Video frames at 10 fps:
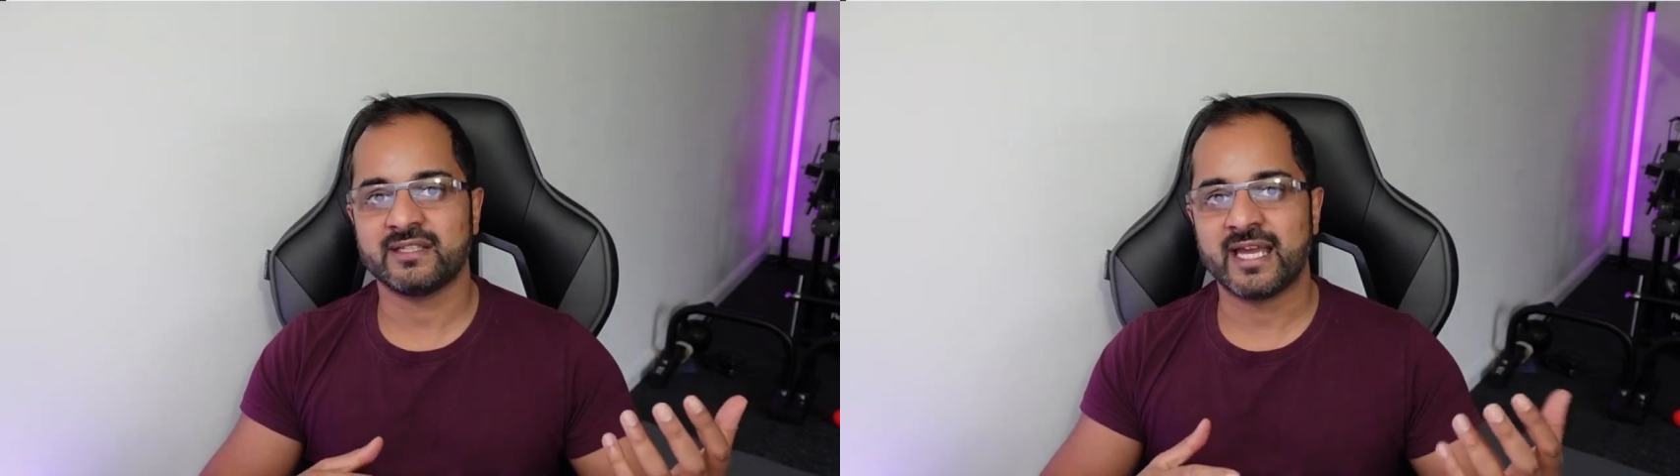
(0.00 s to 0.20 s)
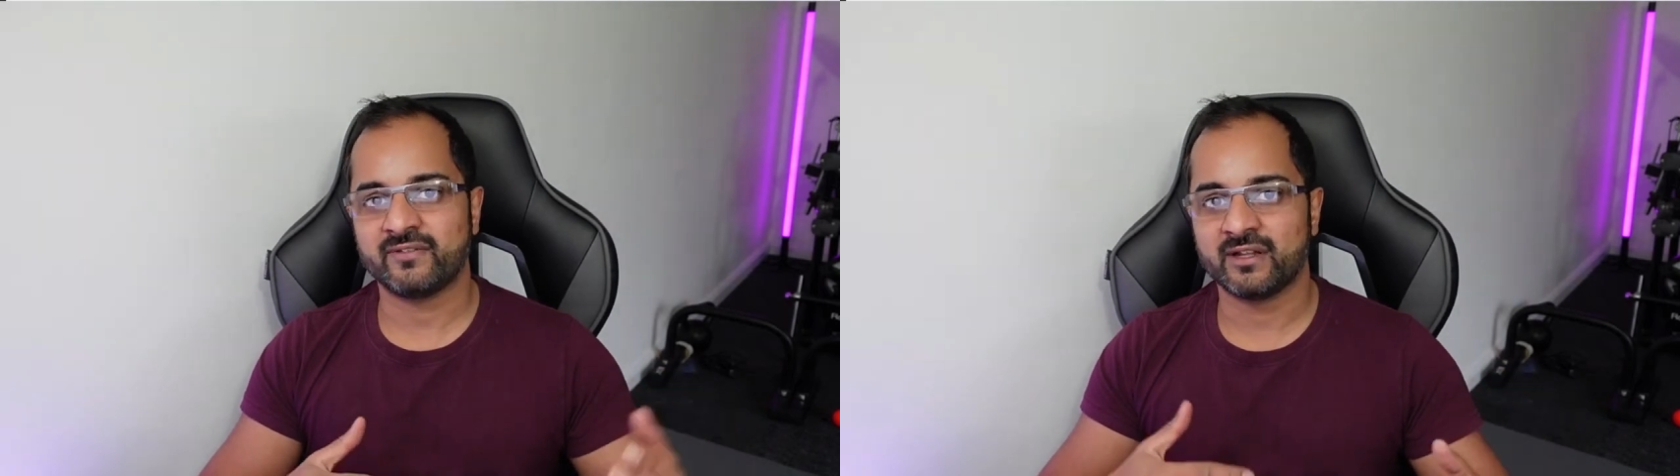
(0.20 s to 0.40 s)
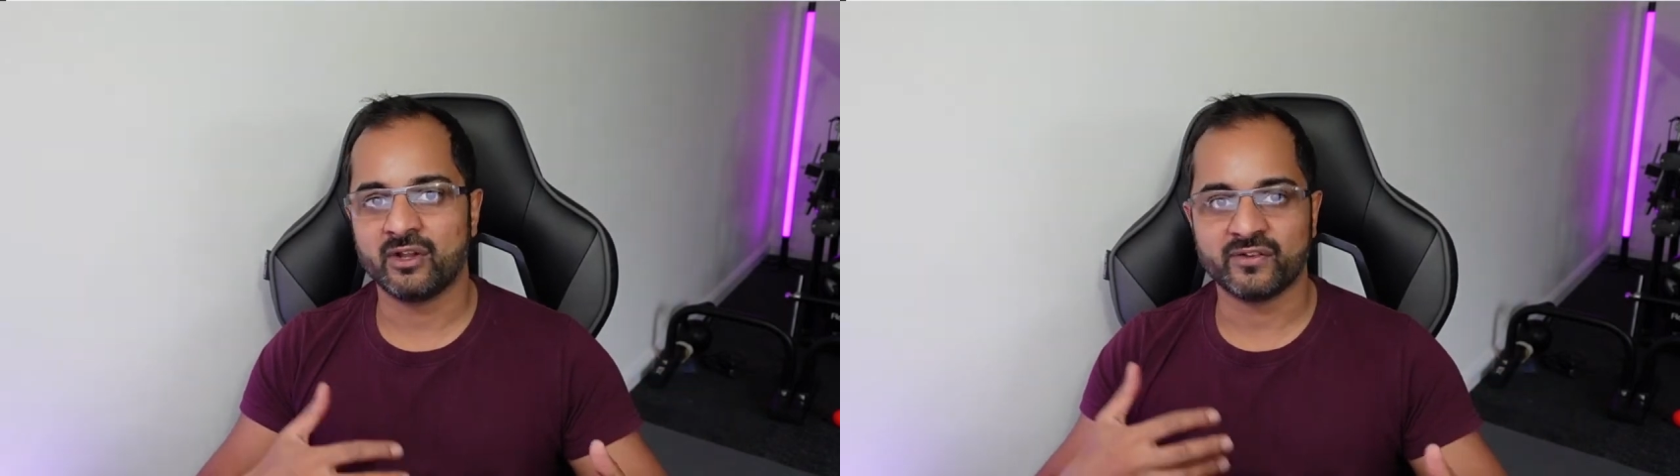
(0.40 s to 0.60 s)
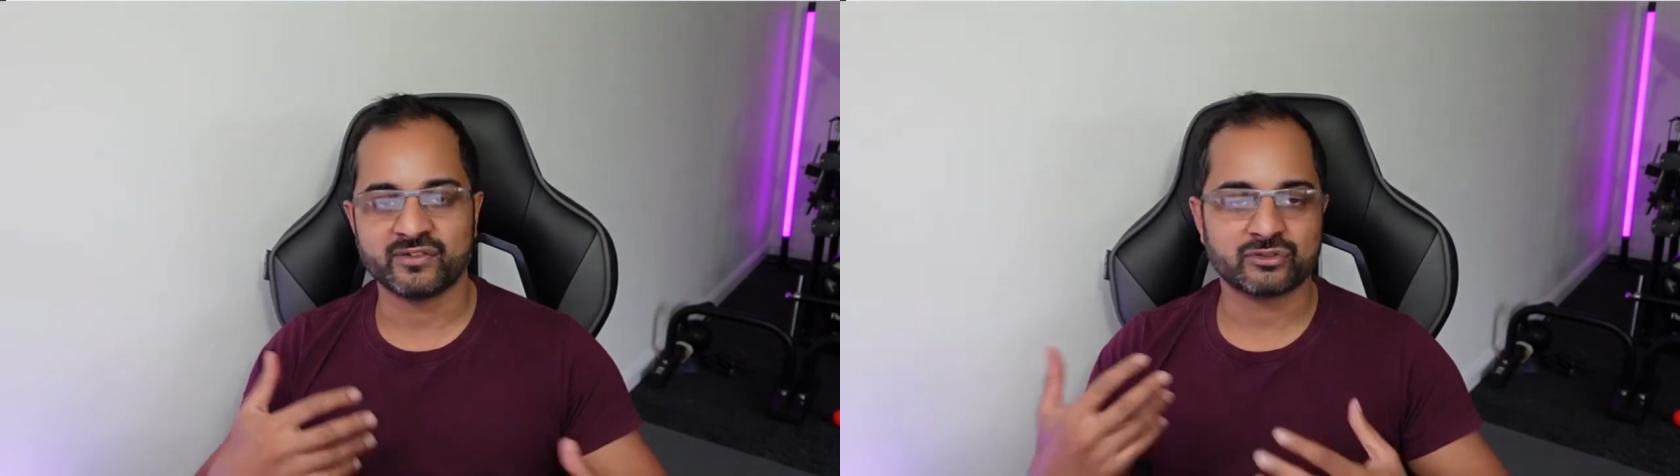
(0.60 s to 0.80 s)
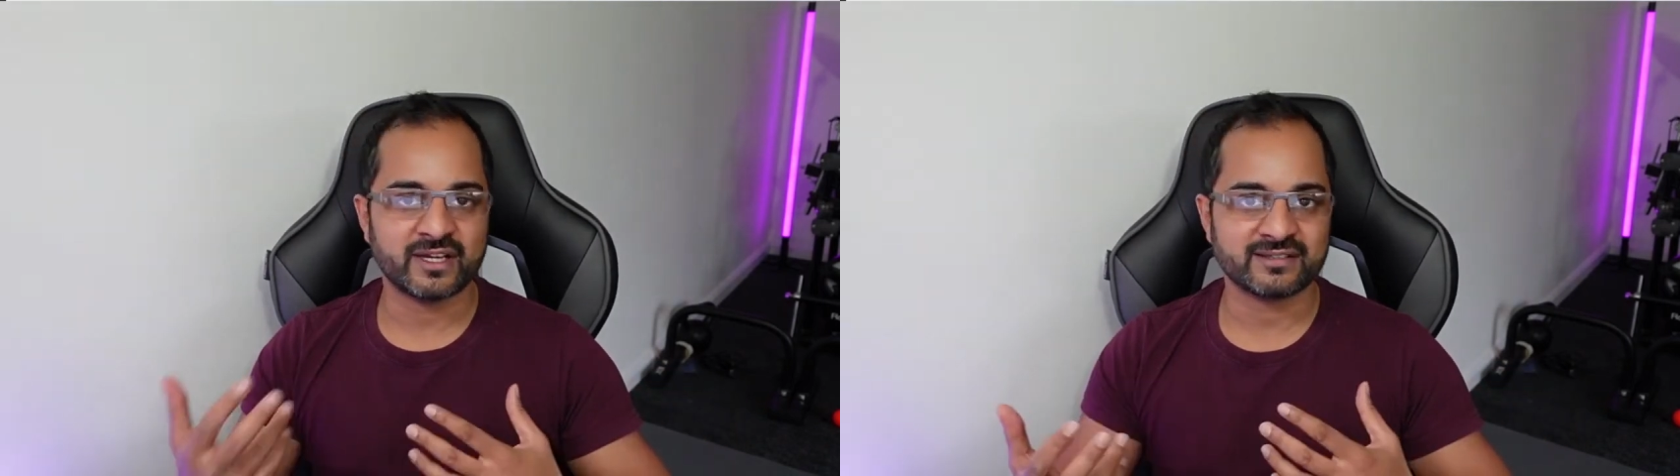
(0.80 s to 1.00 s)
having a lot of
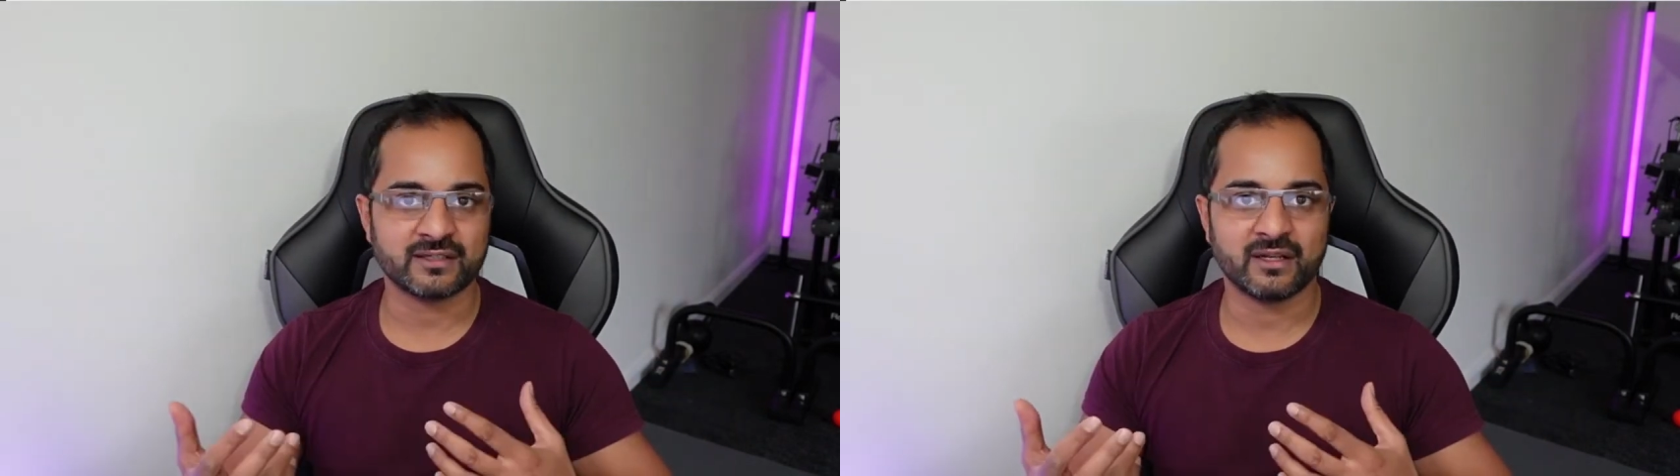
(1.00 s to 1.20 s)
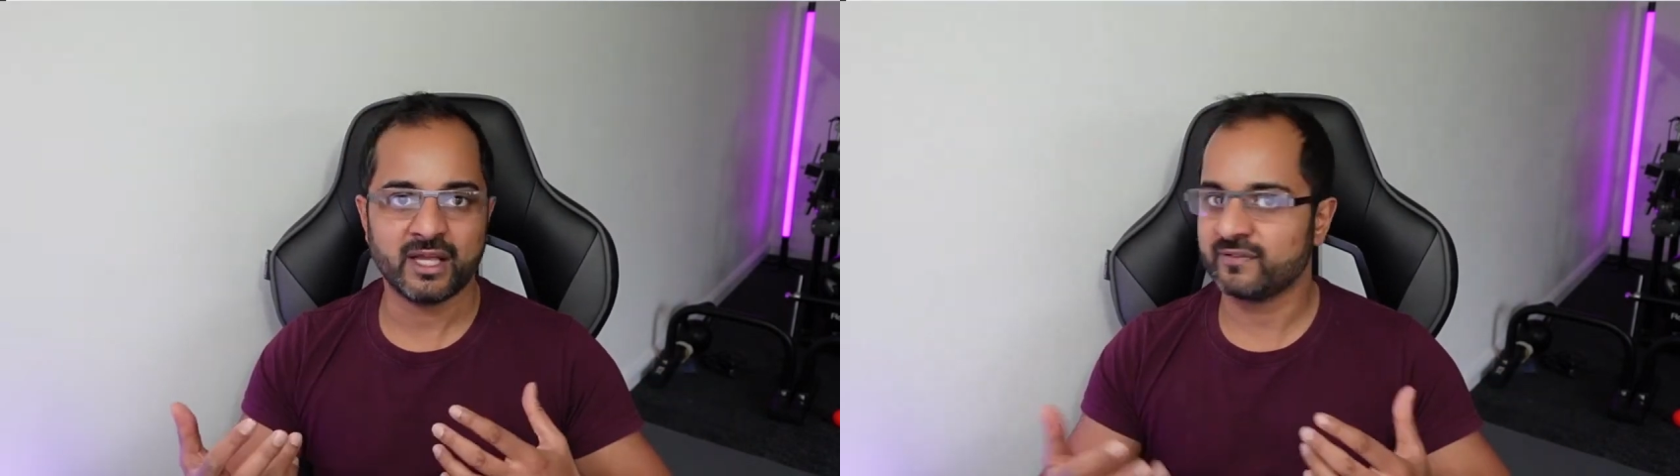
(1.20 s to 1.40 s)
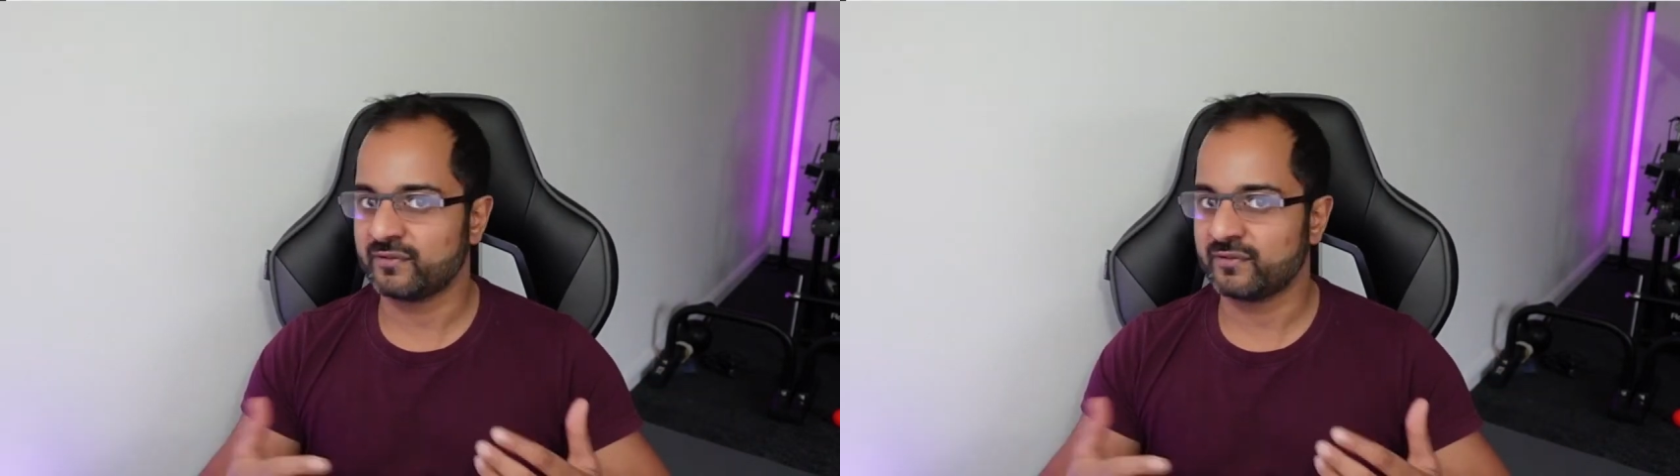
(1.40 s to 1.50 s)
stress in our lives.